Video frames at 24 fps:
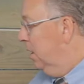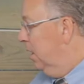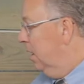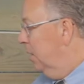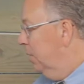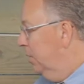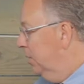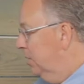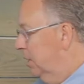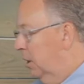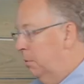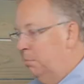It
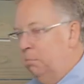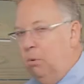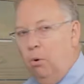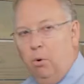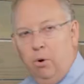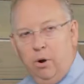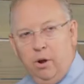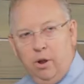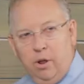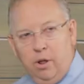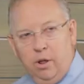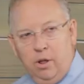was on
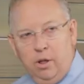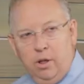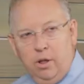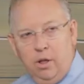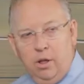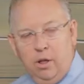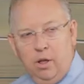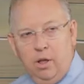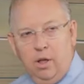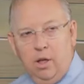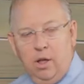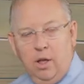board.
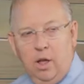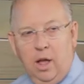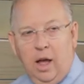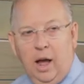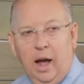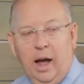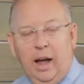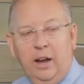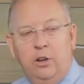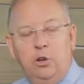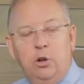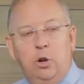
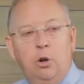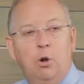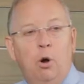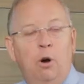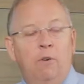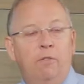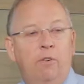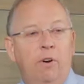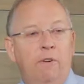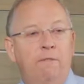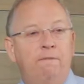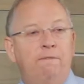I took over a